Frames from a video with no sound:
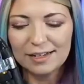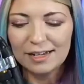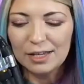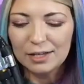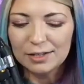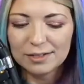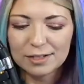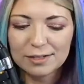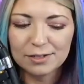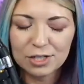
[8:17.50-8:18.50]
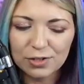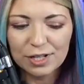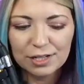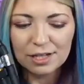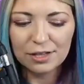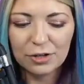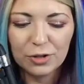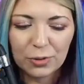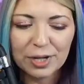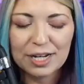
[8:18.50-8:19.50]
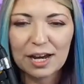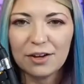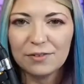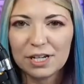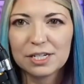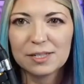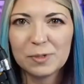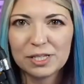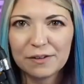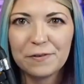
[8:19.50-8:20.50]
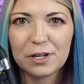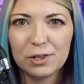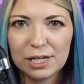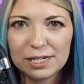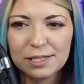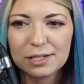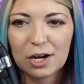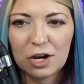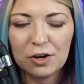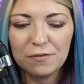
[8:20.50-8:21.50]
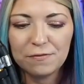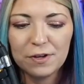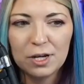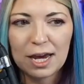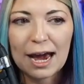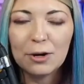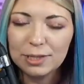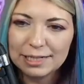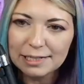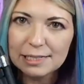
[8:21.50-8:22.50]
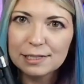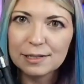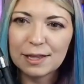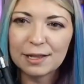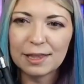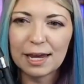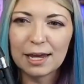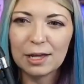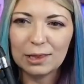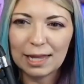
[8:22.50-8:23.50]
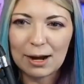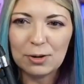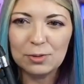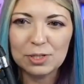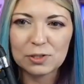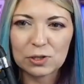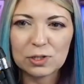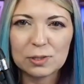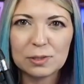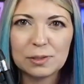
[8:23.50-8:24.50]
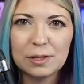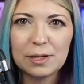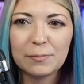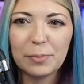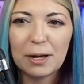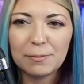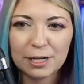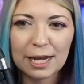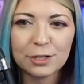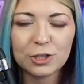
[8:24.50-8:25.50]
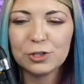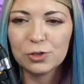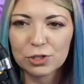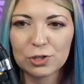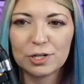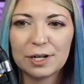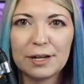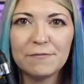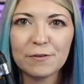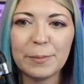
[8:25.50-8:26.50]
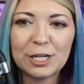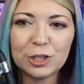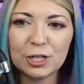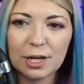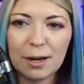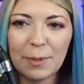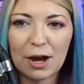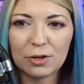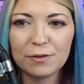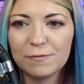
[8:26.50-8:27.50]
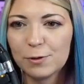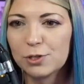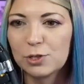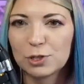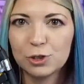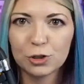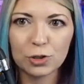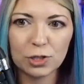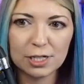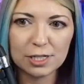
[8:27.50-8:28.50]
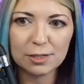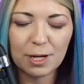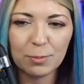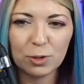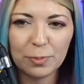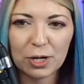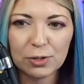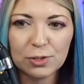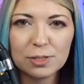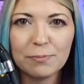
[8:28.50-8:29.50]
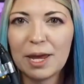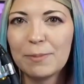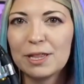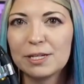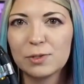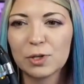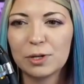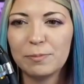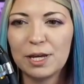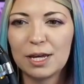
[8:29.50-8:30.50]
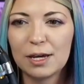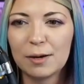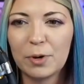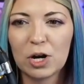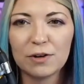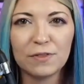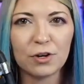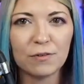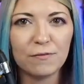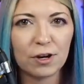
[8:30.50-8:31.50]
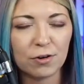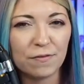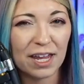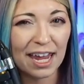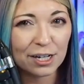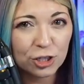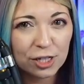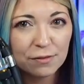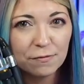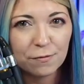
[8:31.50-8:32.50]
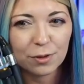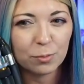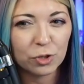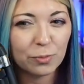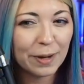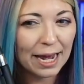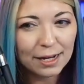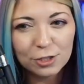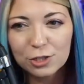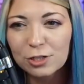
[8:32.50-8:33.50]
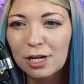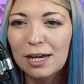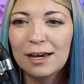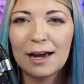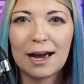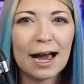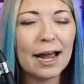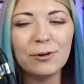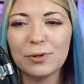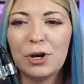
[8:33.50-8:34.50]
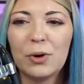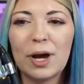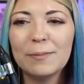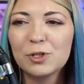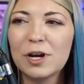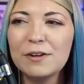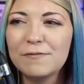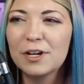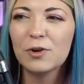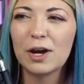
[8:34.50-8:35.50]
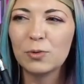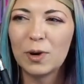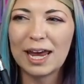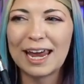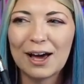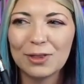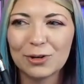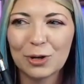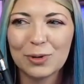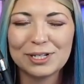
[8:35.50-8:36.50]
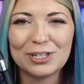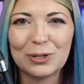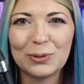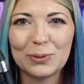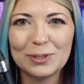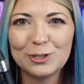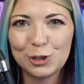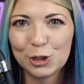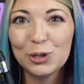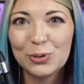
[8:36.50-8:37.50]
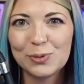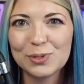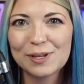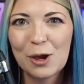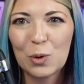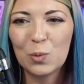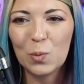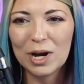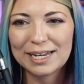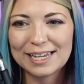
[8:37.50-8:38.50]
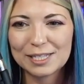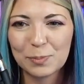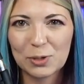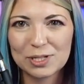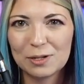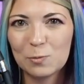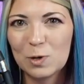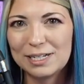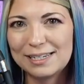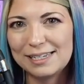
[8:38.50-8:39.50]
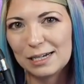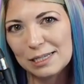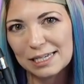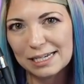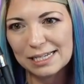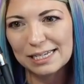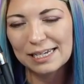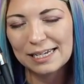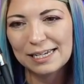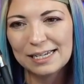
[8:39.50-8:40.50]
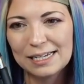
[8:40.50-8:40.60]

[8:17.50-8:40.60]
down the road, right? Do you think that they're going to have like a specific list of outlets that they allow certain publication or certain information to come out of or certain journalists to be able to post maybe this could be a part of their verification for the blue badge i don't know i'm trying to figure out a way how they're going to choose what gets posted and what doesn't